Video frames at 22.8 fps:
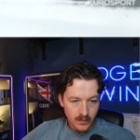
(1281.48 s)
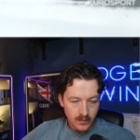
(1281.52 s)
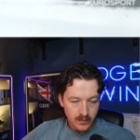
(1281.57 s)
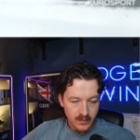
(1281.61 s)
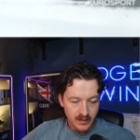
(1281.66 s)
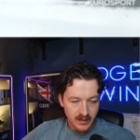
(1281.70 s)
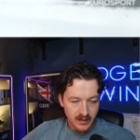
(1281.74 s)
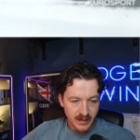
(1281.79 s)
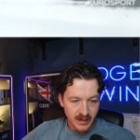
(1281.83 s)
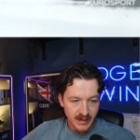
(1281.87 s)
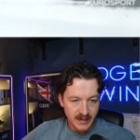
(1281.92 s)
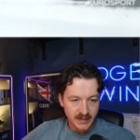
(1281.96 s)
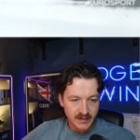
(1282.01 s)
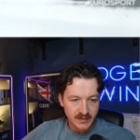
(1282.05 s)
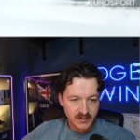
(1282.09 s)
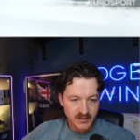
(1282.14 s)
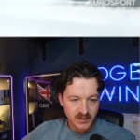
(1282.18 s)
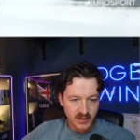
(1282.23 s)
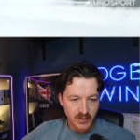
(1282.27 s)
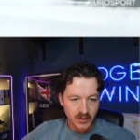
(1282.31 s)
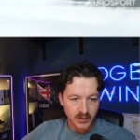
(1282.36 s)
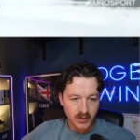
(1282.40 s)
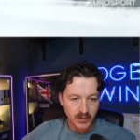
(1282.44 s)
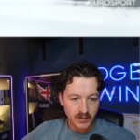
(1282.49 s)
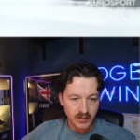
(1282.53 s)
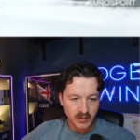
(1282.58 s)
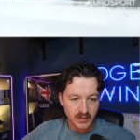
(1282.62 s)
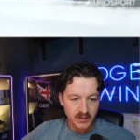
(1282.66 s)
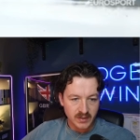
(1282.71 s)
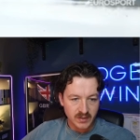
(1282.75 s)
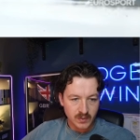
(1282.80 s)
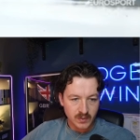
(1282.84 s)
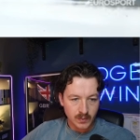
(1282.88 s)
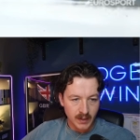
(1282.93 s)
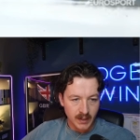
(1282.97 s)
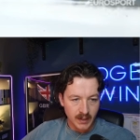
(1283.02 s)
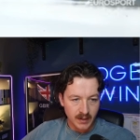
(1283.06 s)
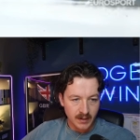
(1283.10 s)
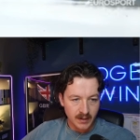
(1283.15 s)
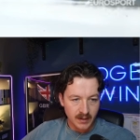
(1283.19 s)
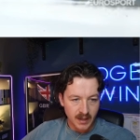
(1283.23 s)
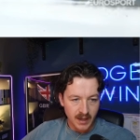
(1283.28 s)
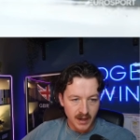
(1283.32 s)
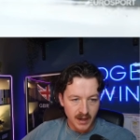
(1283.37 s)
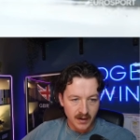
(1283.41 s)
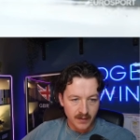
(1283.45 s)
Nice early square
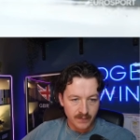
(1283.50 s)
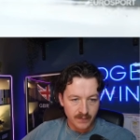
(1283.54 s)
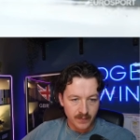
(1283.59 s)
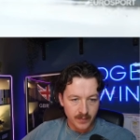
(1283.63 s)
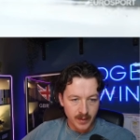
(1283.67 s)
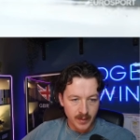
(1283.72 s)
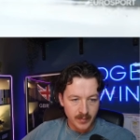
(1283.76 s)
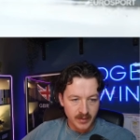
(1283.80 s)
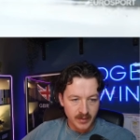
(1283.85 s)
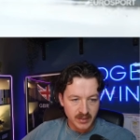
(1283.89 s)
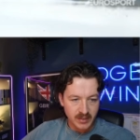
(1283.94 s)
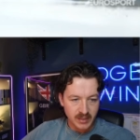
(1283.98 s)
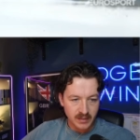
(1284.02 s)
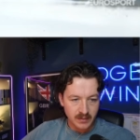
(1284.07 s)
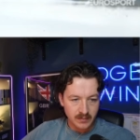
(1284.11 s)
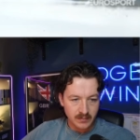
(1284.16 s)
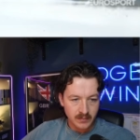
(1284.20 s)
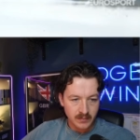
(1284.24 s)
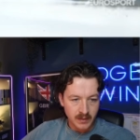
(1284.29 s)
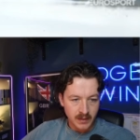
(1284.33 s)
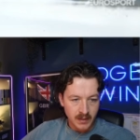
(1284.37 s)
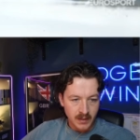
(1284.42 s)
here from Imogen.